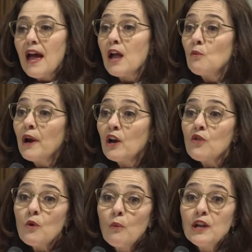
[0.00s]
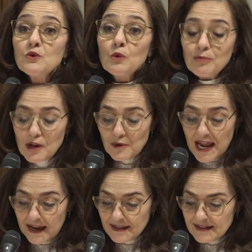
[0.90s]
and where the wind will blow
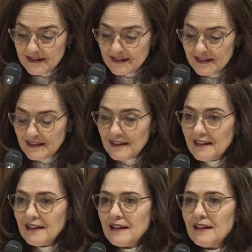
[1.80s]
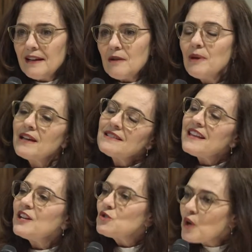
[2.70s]
next. Because
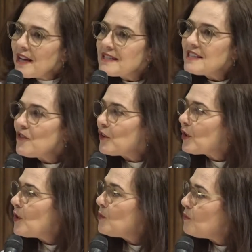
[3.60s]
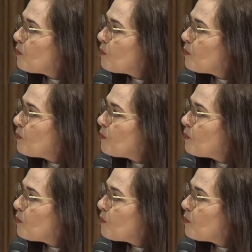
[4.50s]
they trust in their own